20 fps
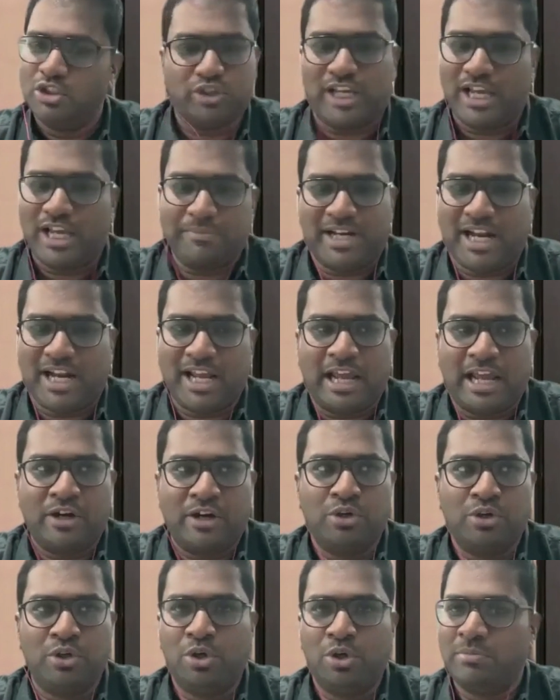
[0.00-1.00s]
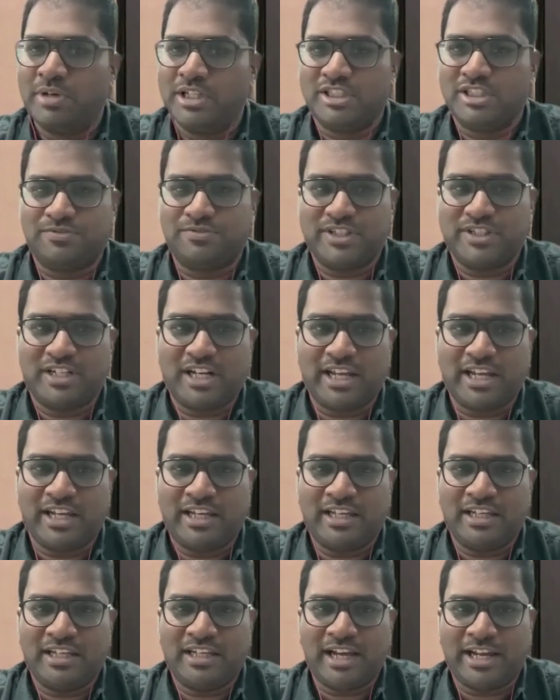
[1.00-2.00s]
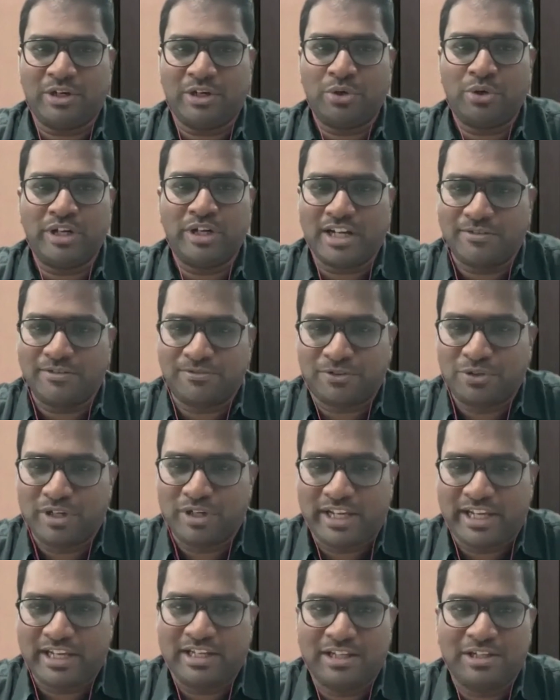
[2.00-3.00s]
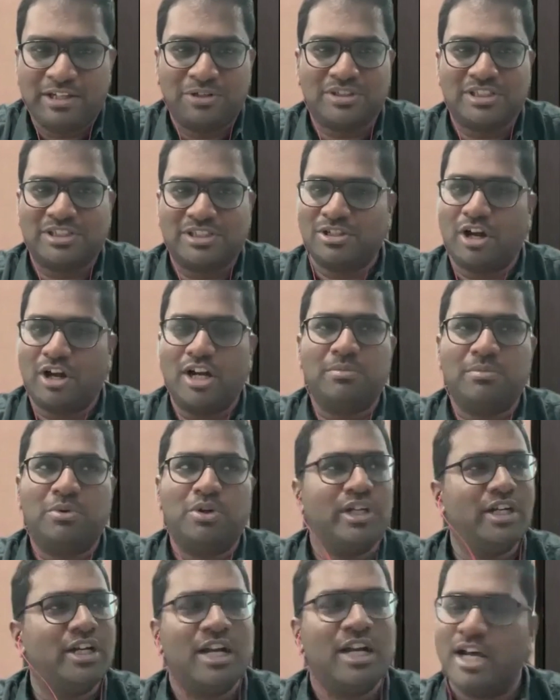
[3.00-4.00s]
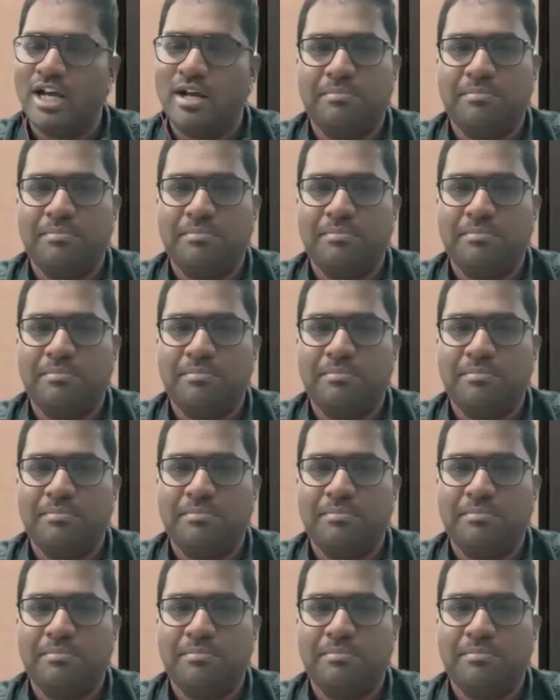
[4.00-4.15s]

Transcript: So yeah, I mean, I don't know much of it. I know enough to just talk about it.